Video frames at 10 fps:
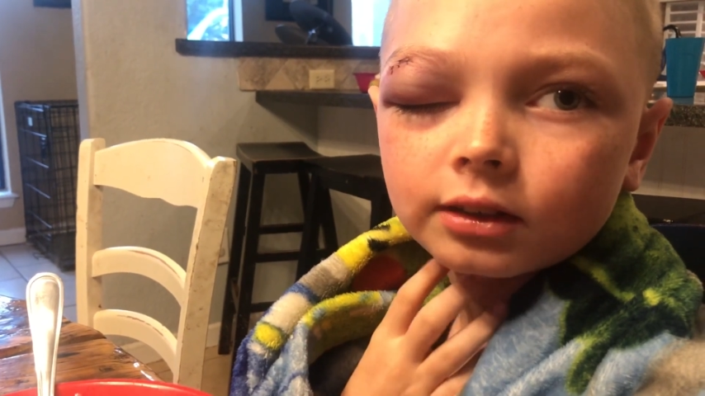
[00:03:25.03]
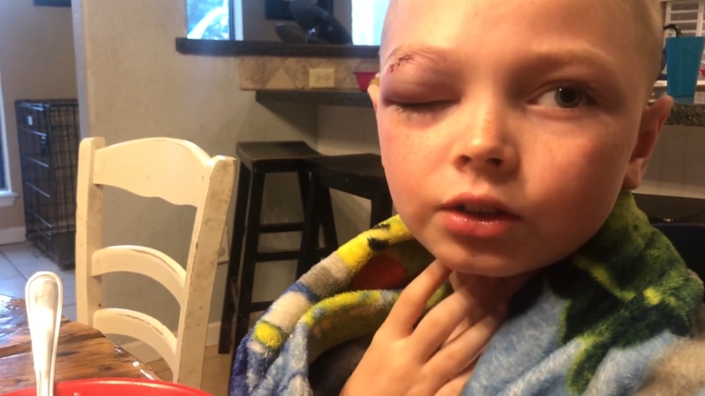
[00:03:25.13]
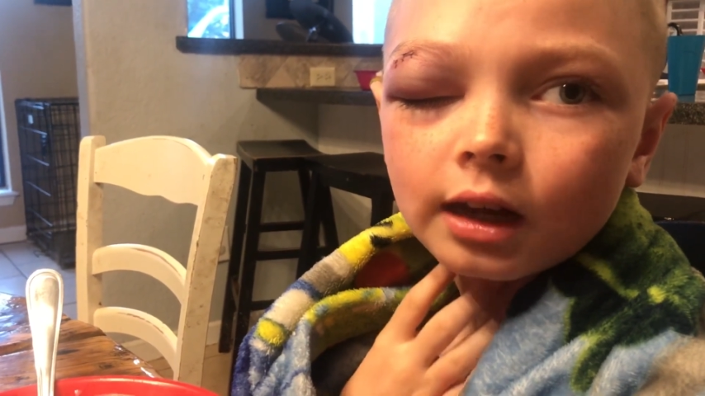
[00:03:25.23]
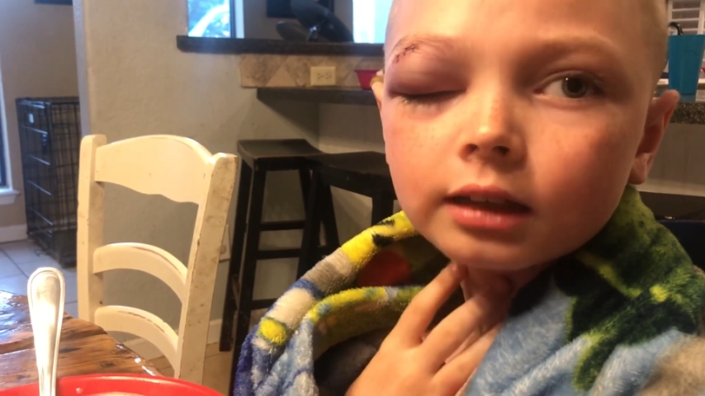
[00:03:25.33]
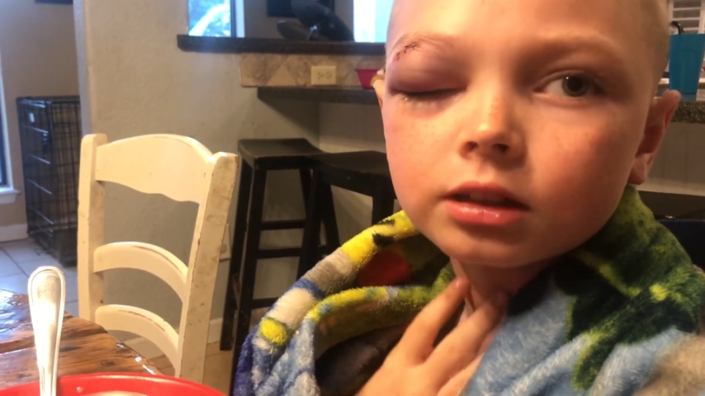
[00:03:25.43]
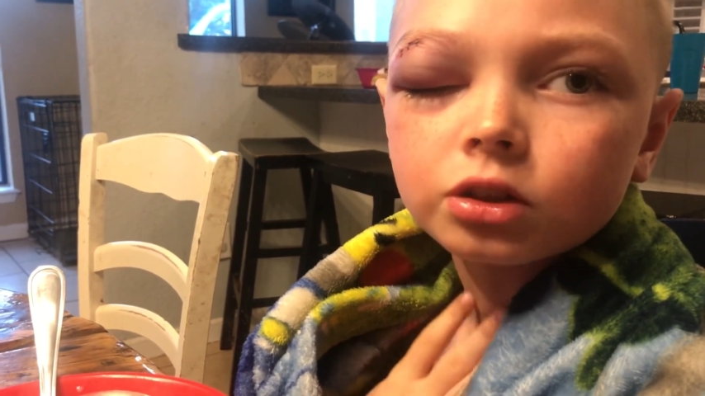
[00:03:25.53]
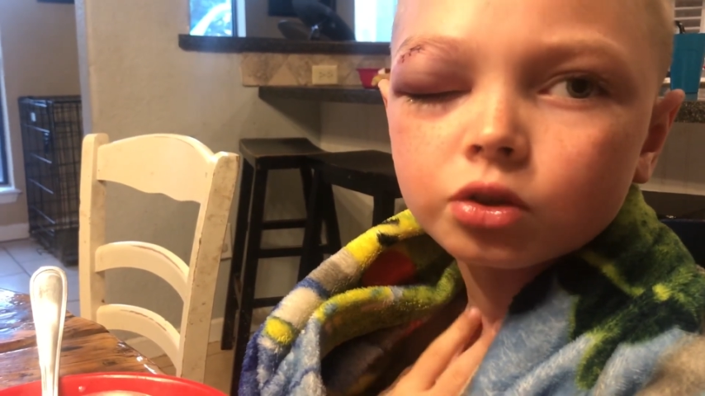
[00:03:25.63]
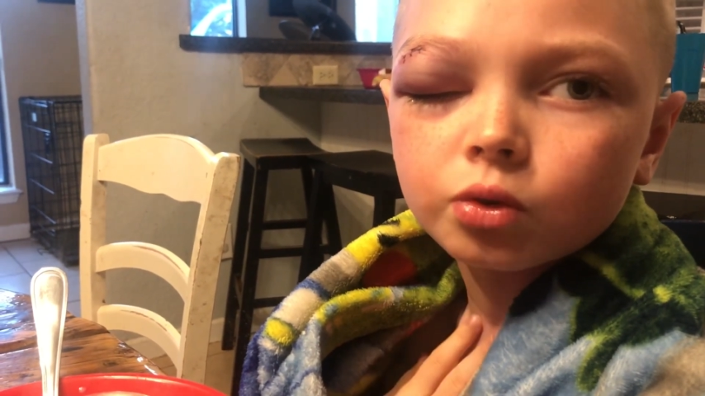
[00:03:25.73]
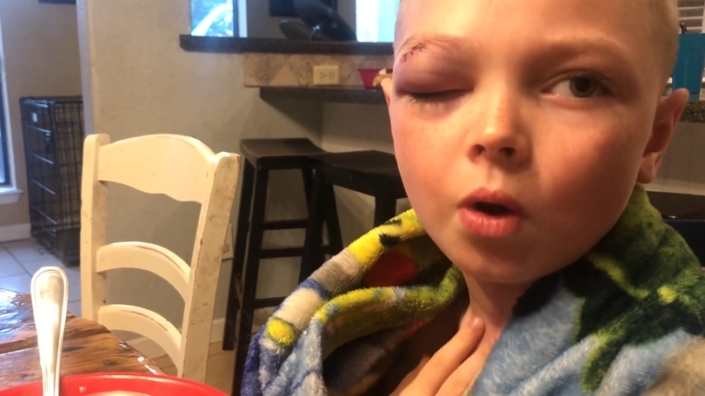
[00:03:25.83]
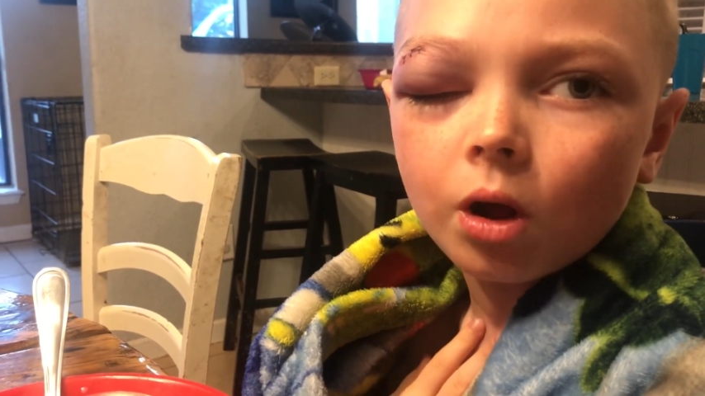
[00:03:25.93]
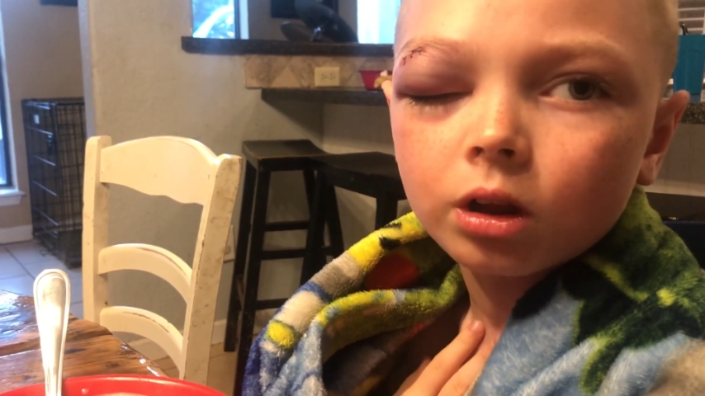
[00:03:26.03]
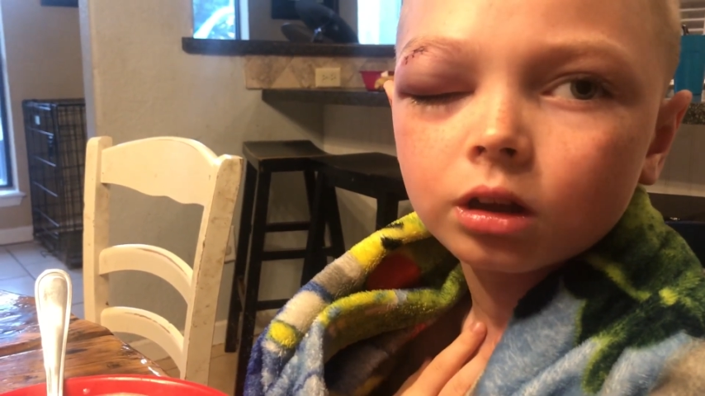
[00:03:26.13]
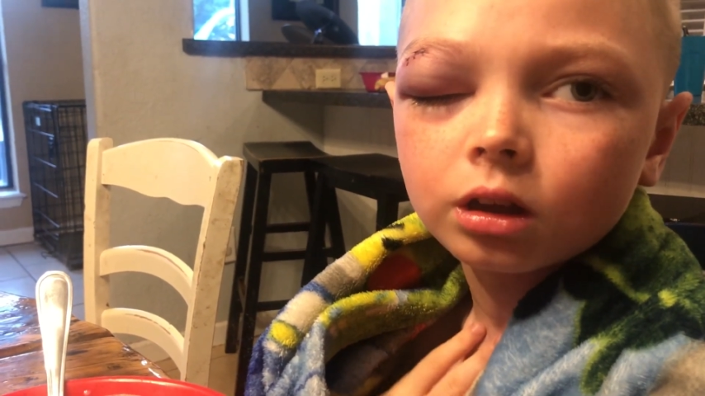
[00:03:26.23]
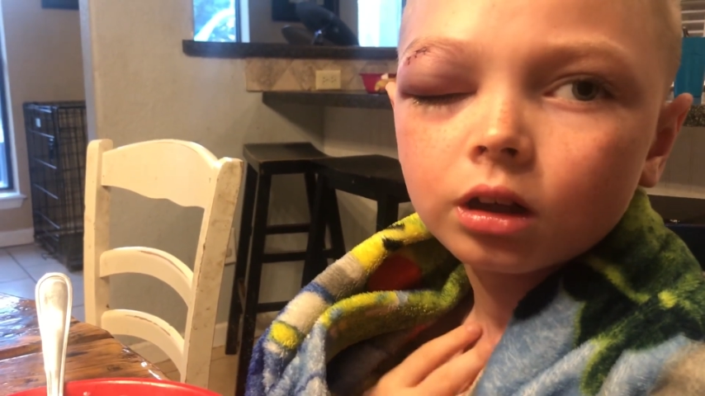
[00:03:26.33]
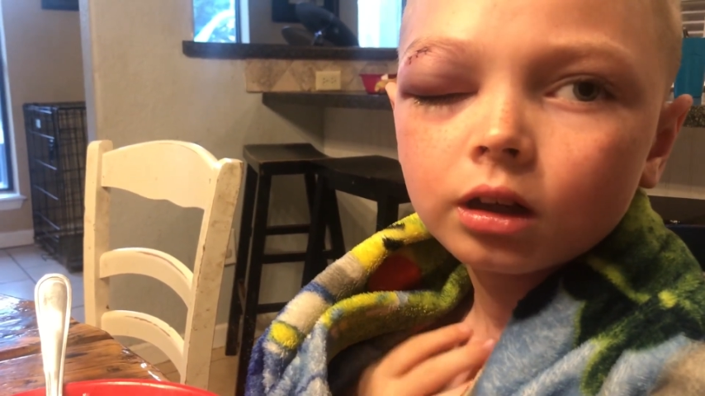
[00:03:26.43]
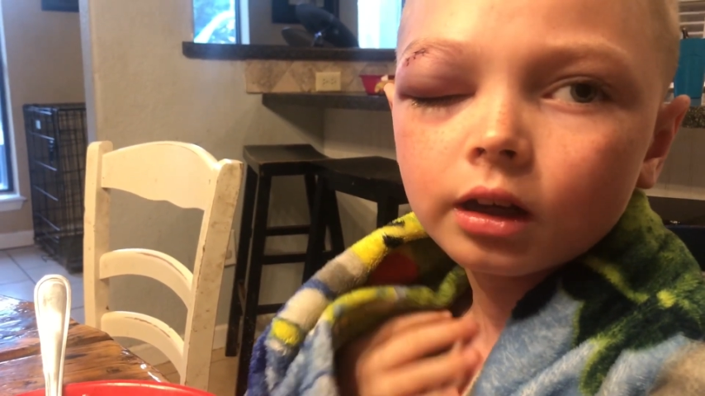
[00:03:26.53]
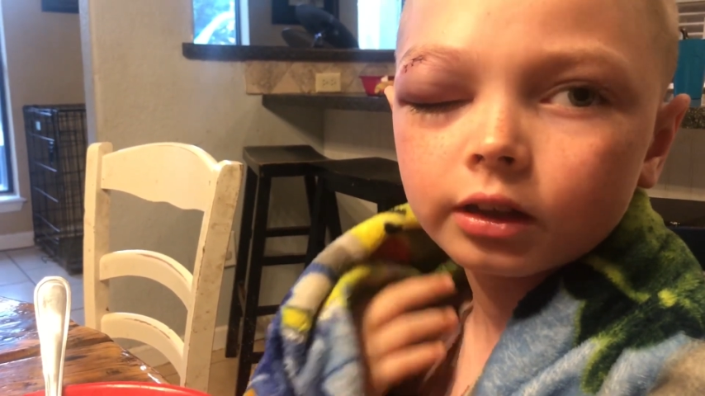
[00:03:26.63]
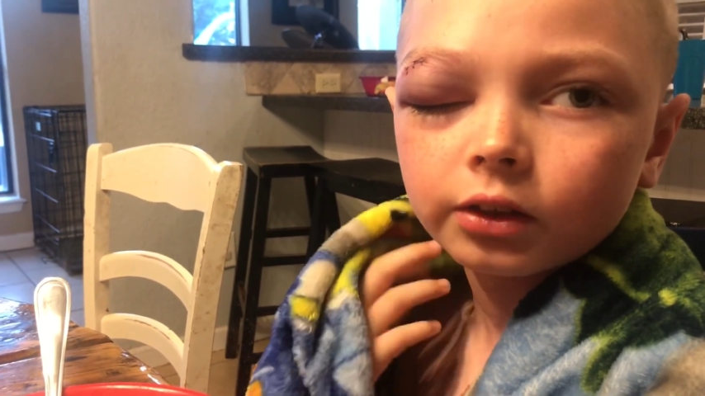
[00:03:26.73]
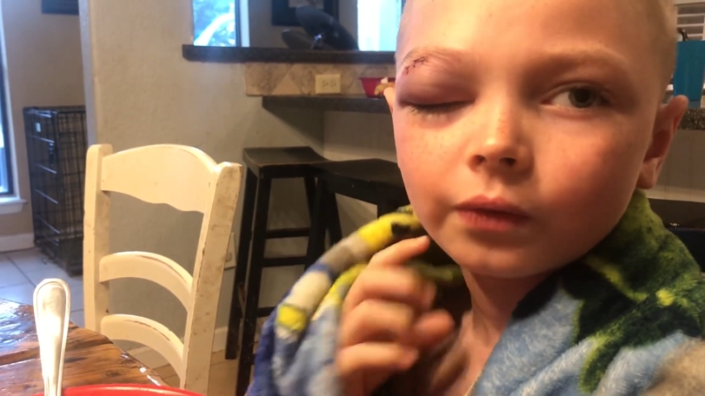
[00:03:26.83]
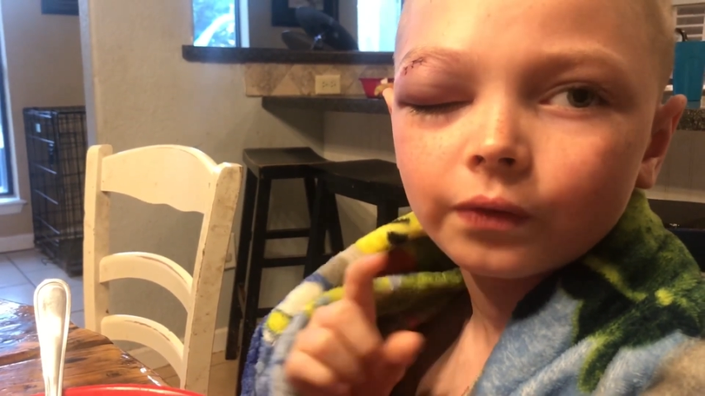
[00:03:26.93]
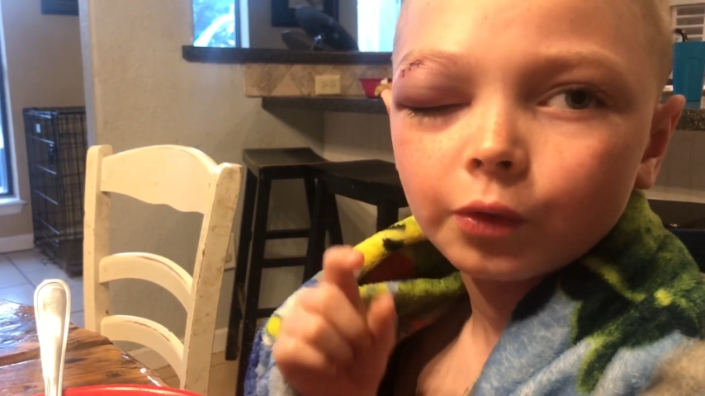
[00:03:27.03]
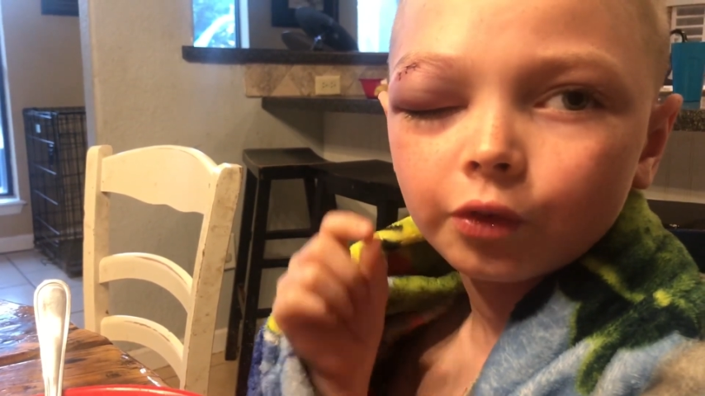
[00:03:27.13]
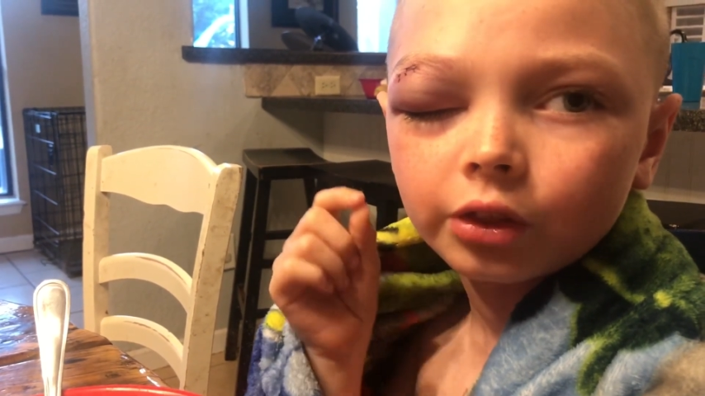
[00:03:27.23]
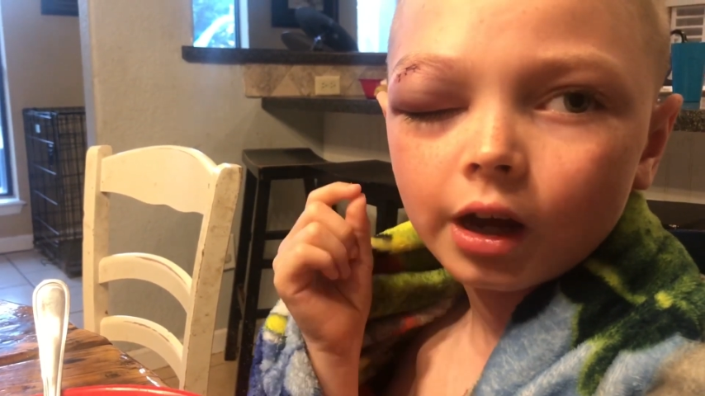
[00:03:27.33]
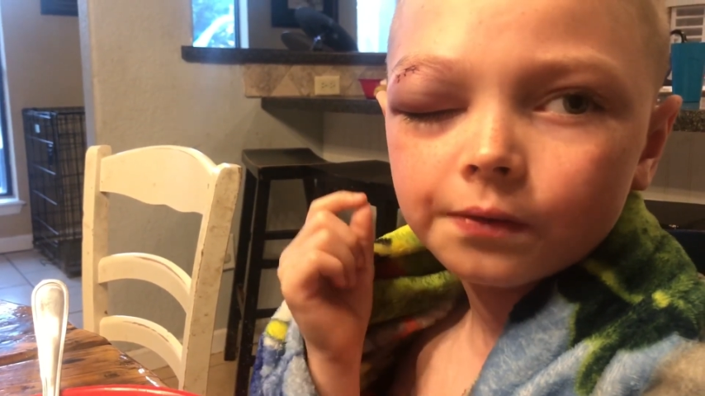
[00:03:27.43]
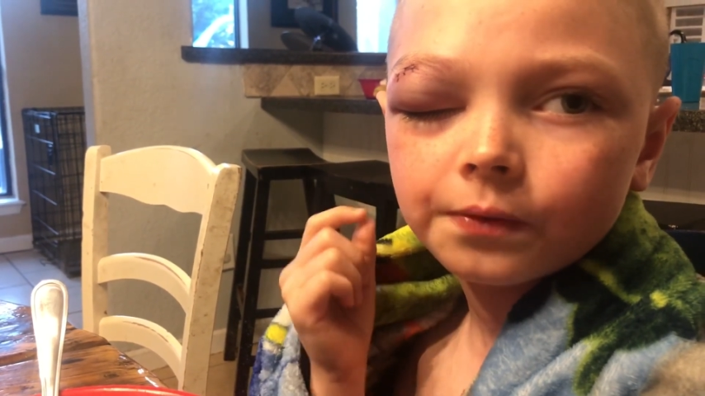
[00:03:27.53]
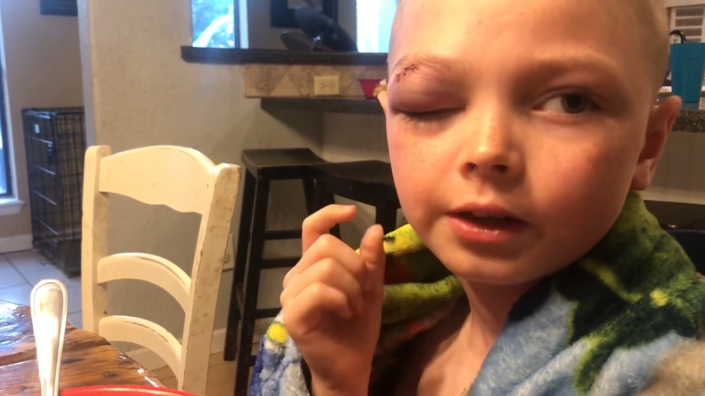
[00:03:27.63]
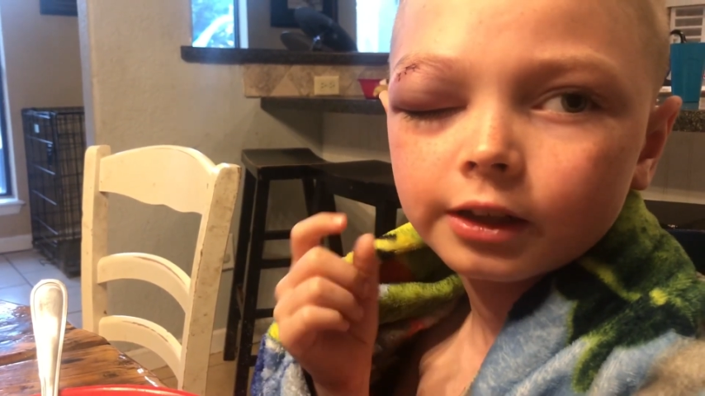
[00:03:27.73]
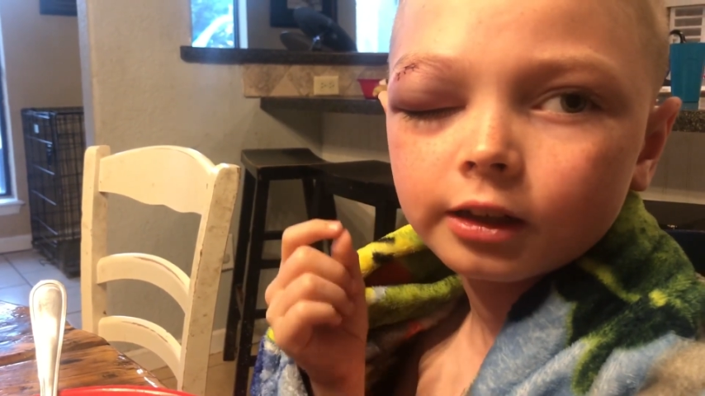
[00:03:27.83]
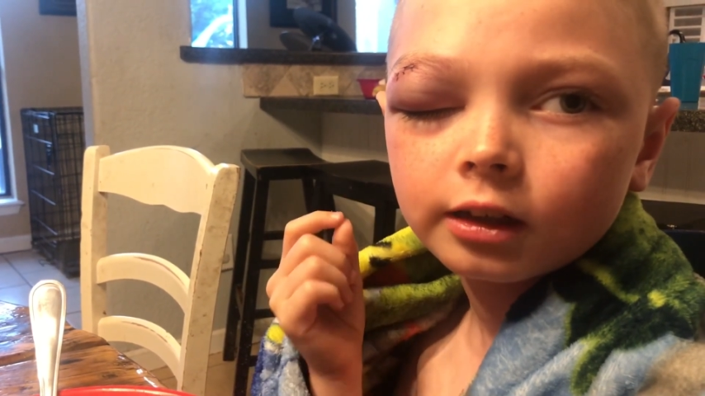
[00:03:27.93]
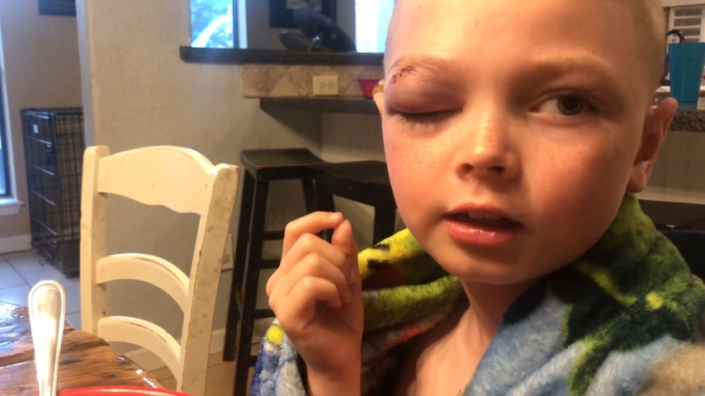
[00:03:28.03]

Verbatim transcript: you had to swallow and you feel nothing?